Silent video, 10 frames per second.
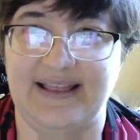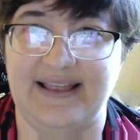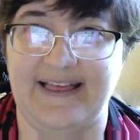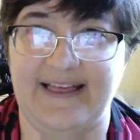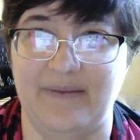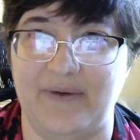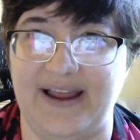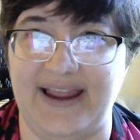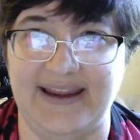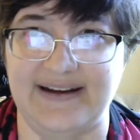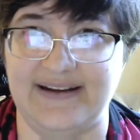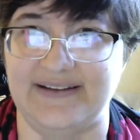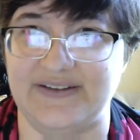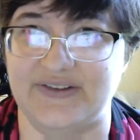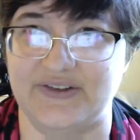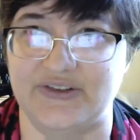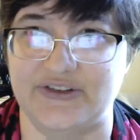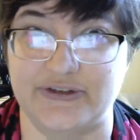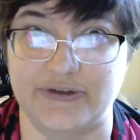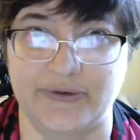and why it is
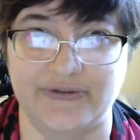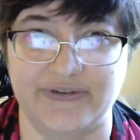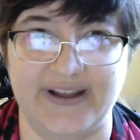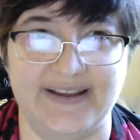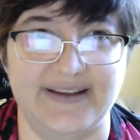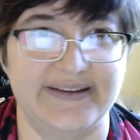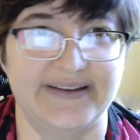so fun.